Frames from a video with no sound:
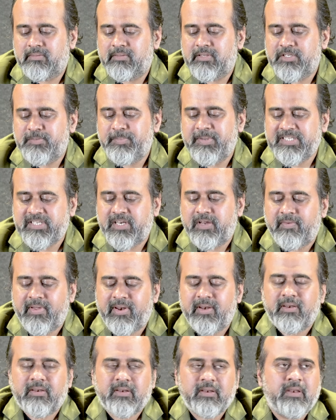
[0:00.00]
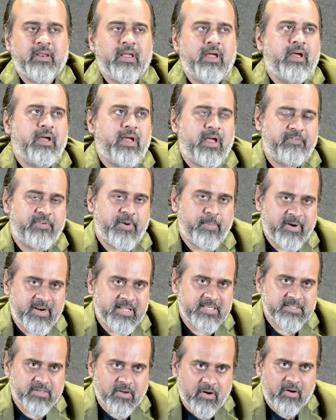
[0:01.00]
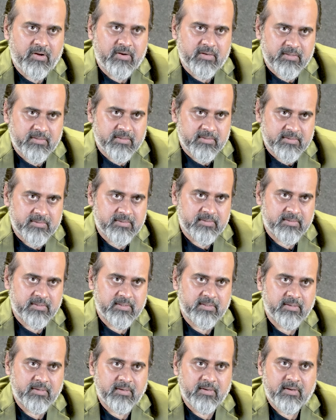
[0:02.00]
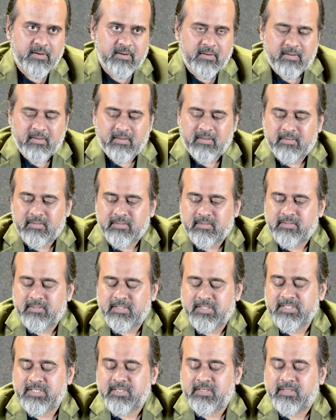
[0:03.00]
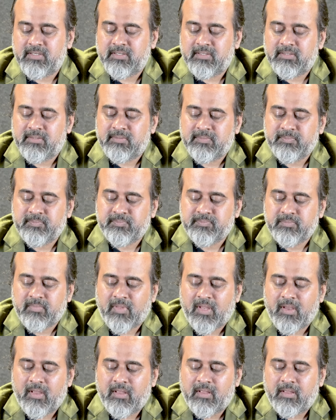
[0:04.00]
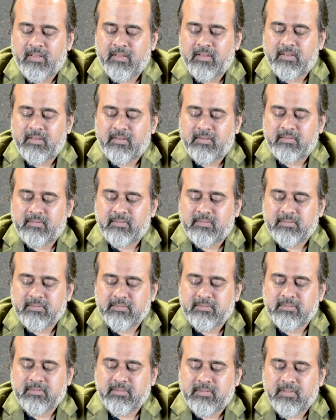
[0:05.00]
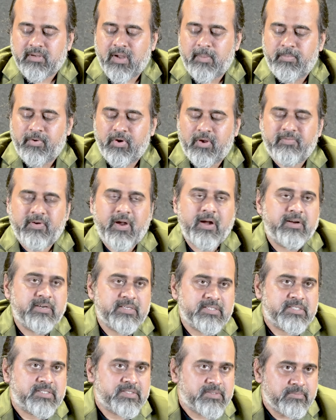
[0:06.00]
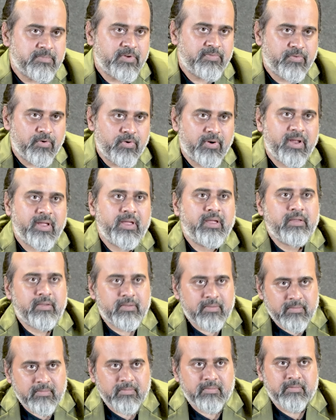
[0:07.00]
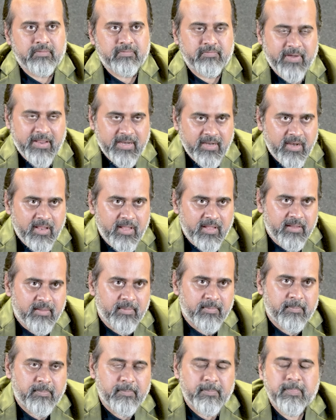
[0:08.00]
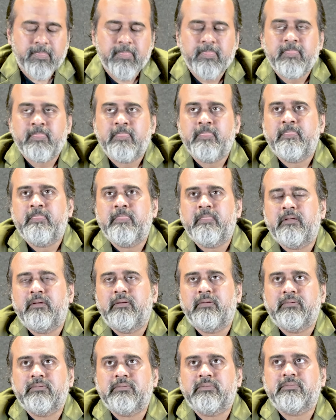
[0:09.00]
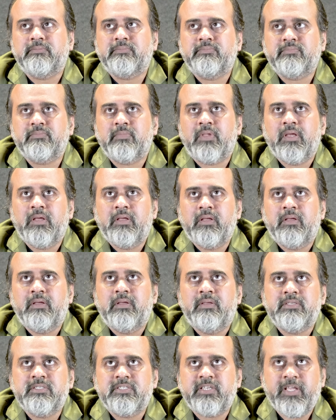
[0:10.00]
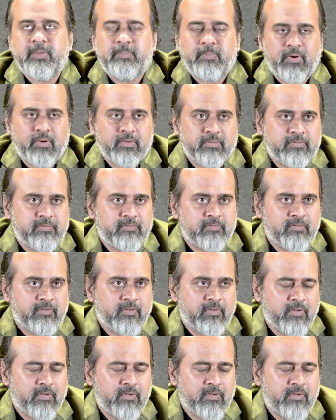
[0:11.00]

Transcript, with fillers: especially when everybody is gone, just a, a, couple of hours before I finally uh, sleep off,